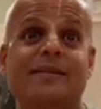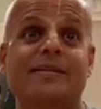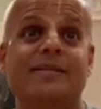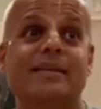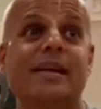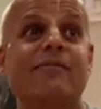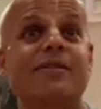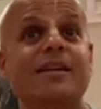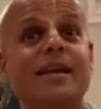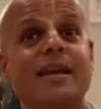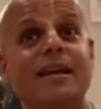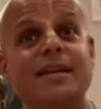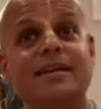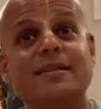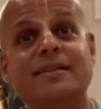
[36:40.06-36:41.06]
7
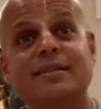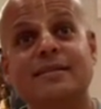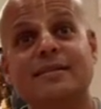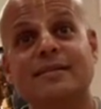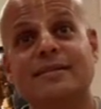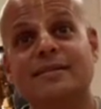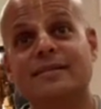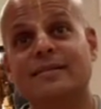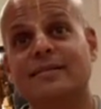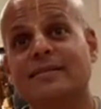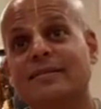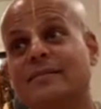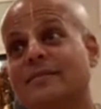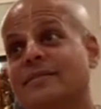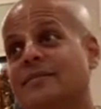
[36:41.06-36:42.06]
days.
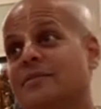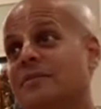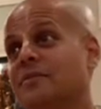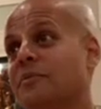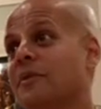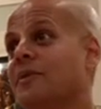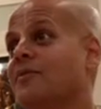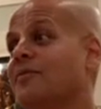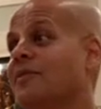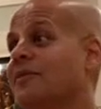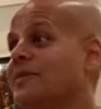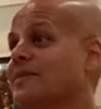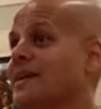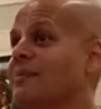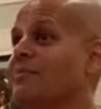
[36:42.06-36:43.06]
So wonderful
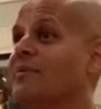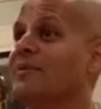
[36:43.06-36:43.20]
example.